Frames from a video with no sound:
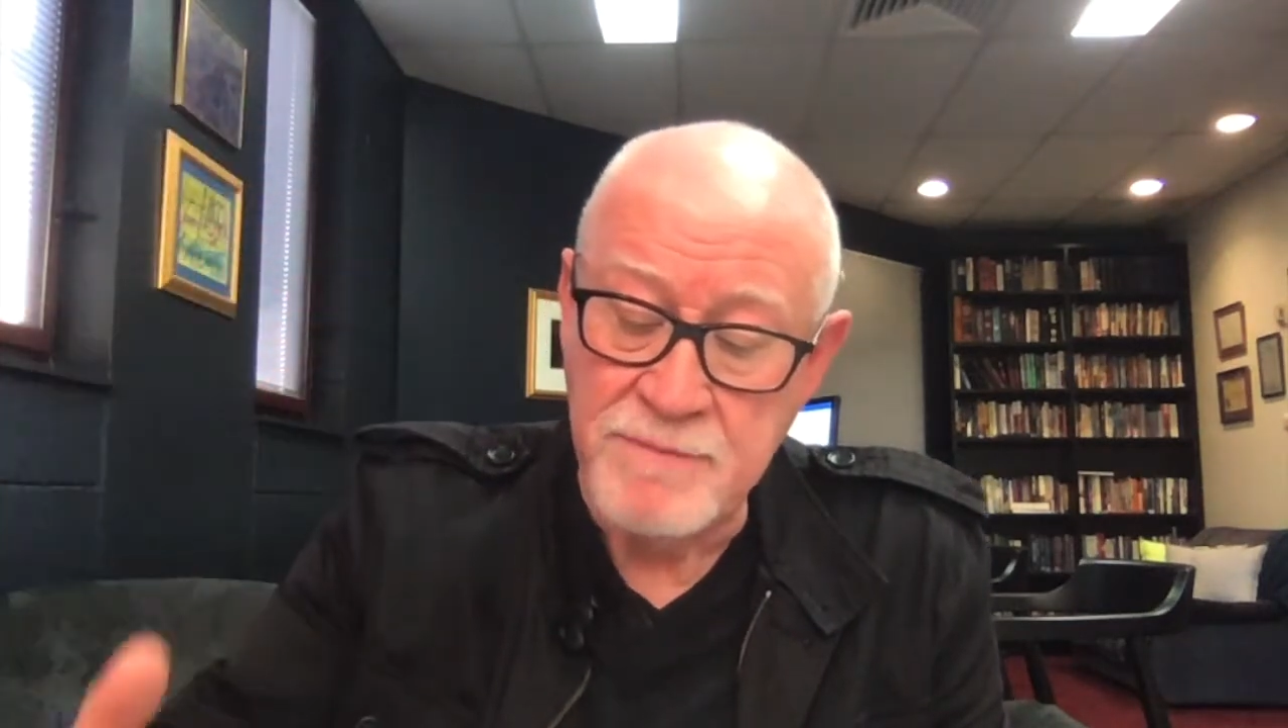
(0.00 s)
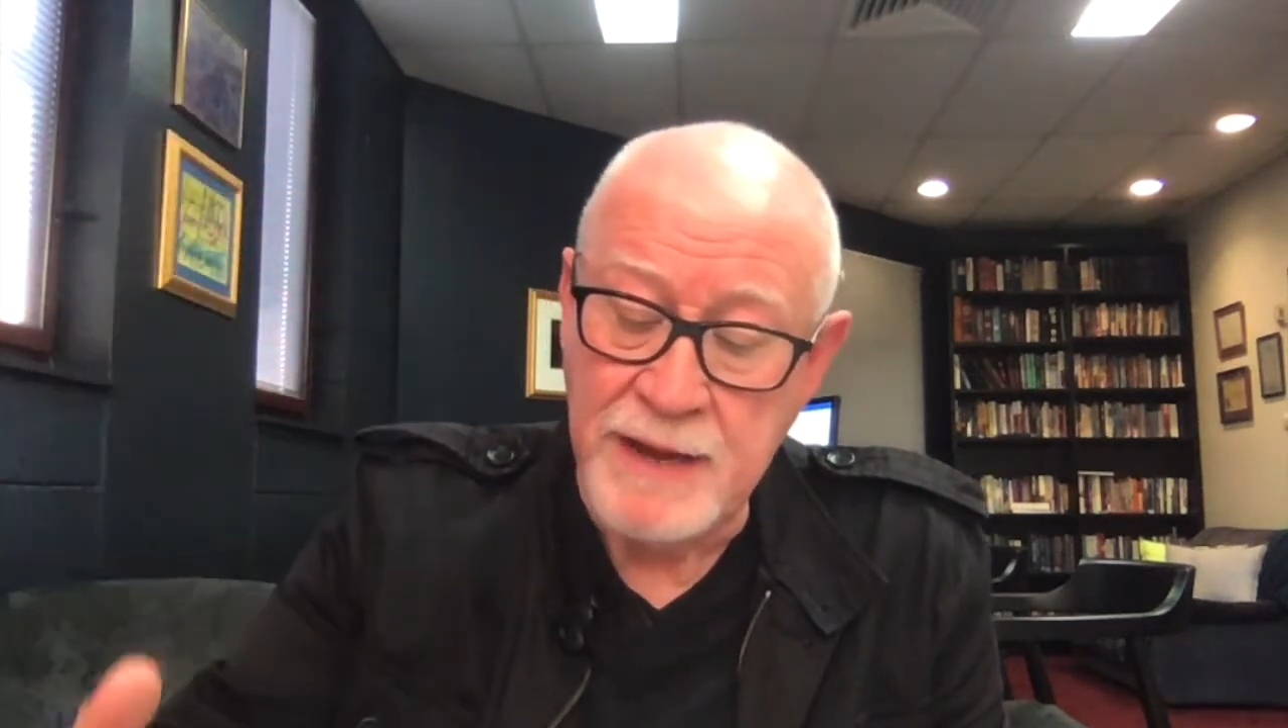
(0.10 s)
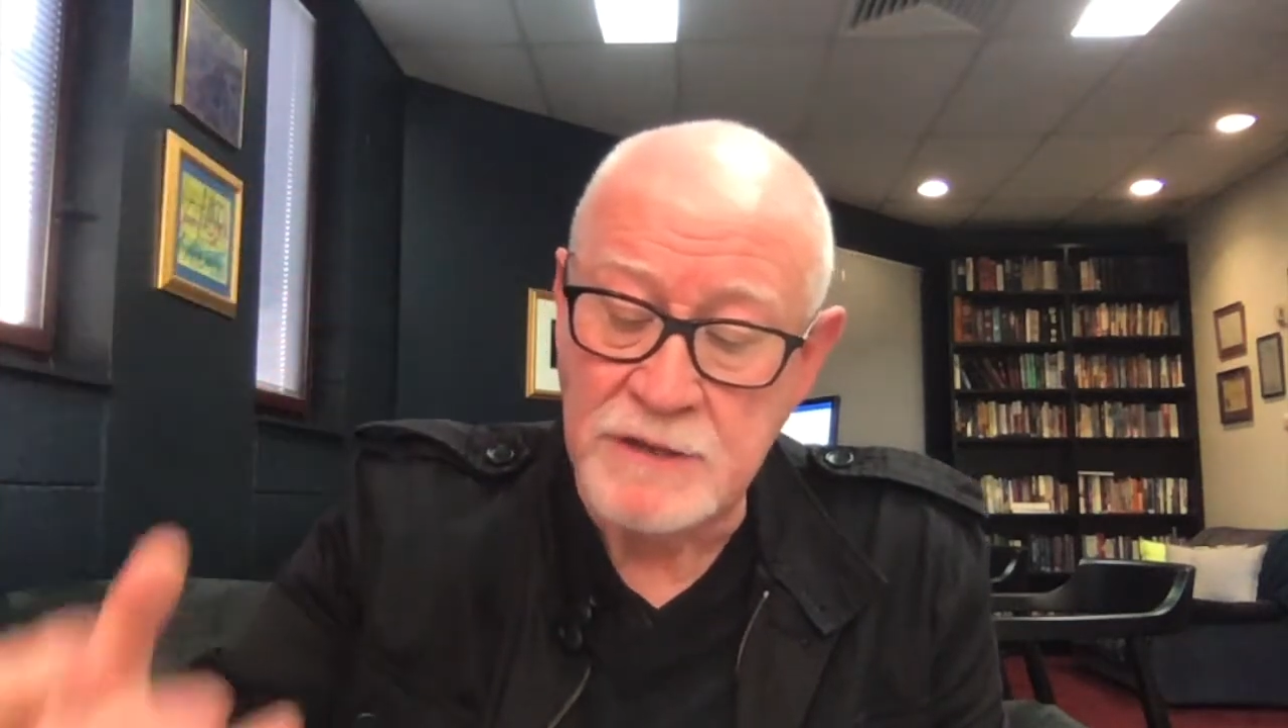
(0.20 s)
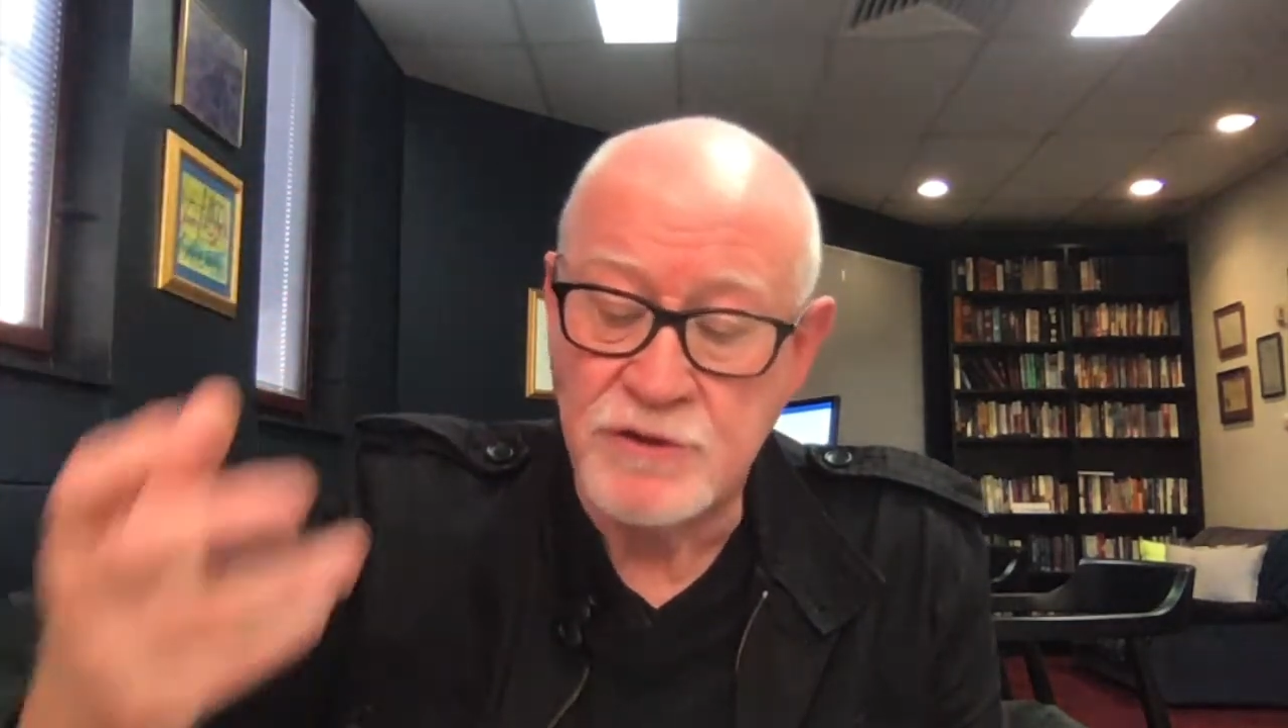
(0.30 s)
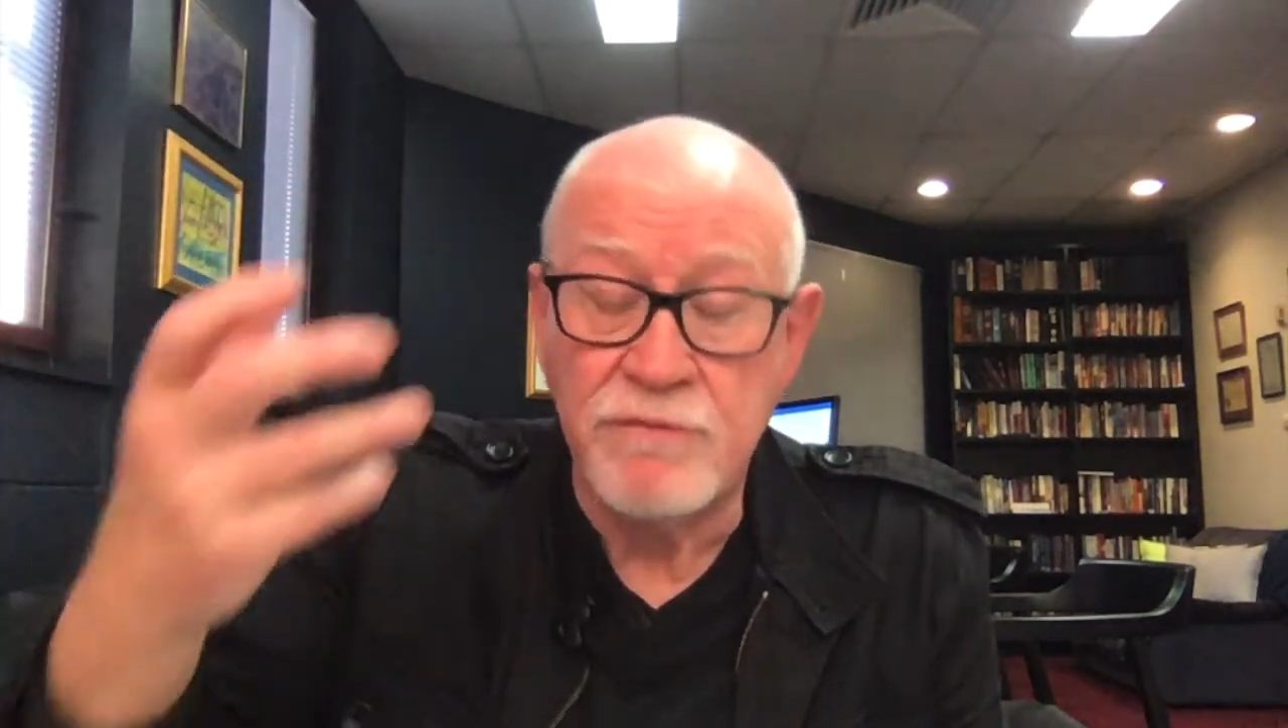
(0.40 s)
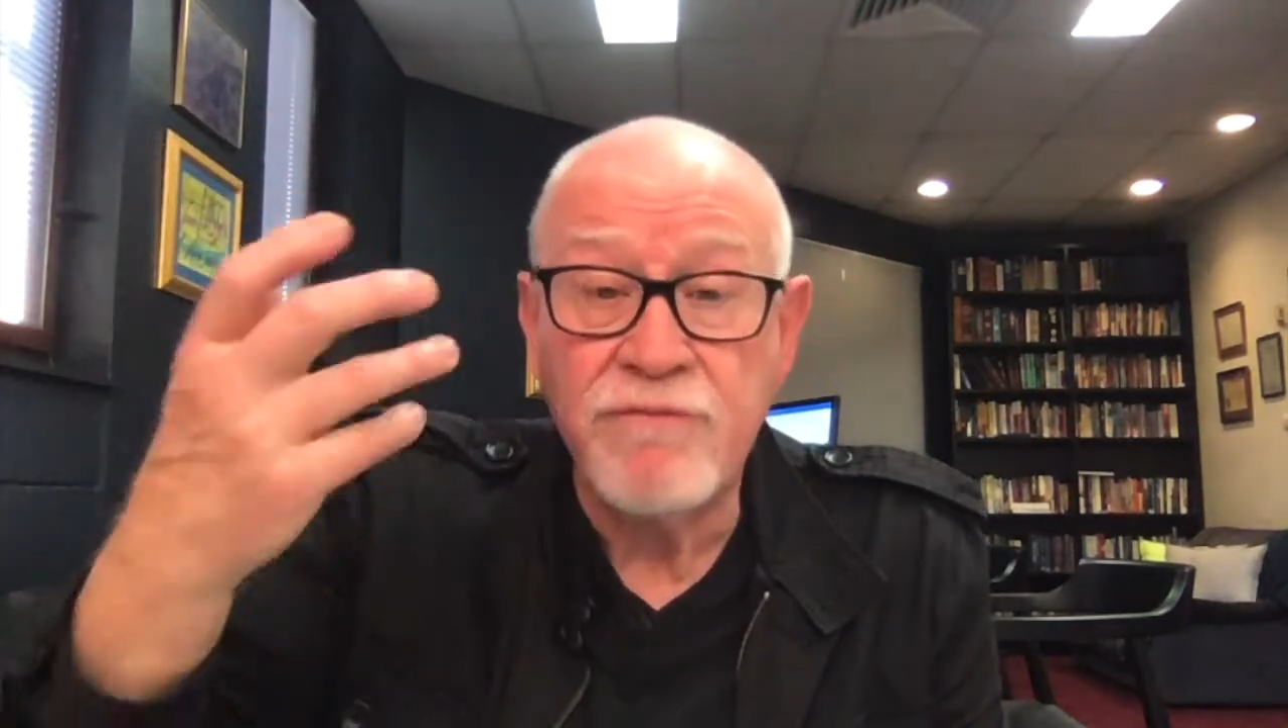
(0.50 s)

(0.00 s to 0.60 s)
the mountains and